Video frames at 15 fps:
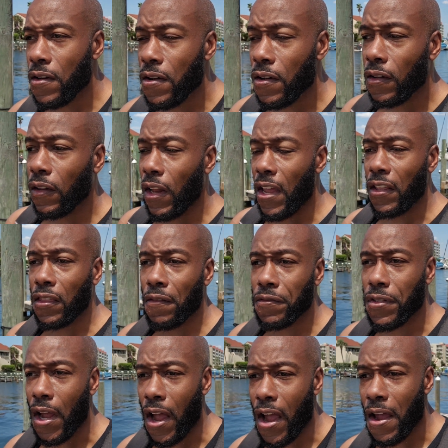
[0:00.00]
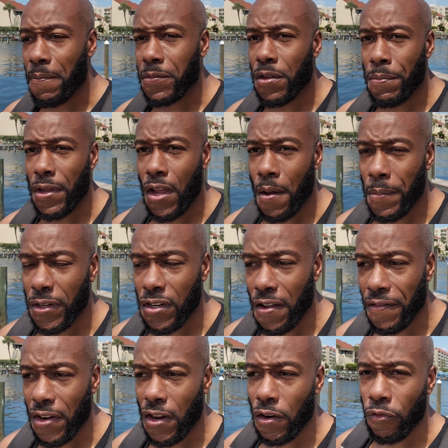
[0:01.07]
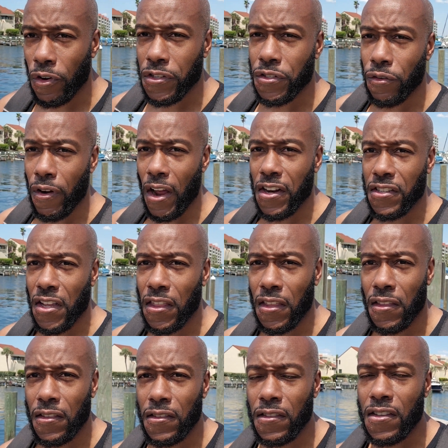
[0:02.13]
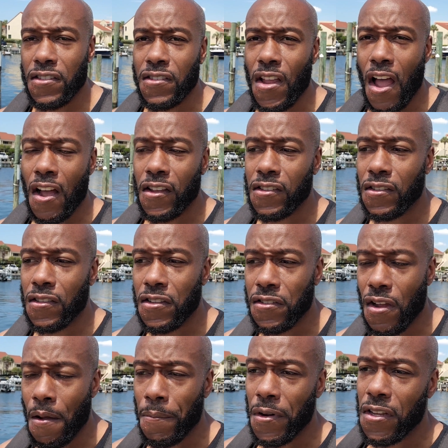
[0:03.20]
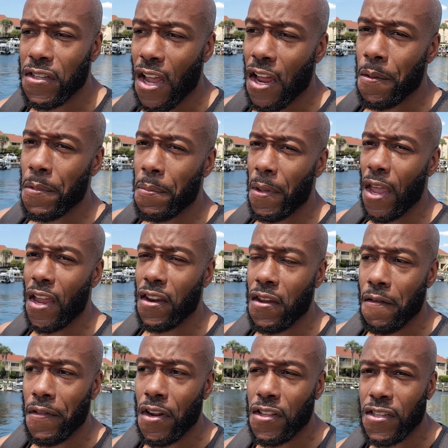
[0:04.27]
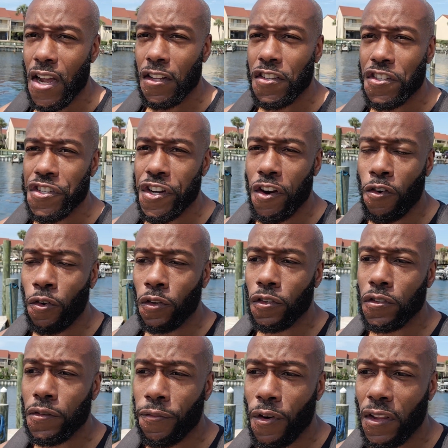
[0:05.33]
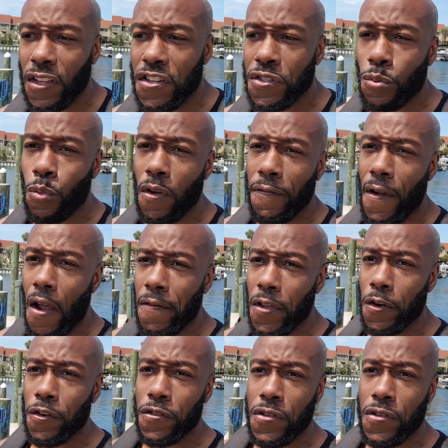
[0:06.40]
length of time to become a dividend aristocrat is that these stocks, these companies had to be paying dividends out to shareholders for at least 25 years.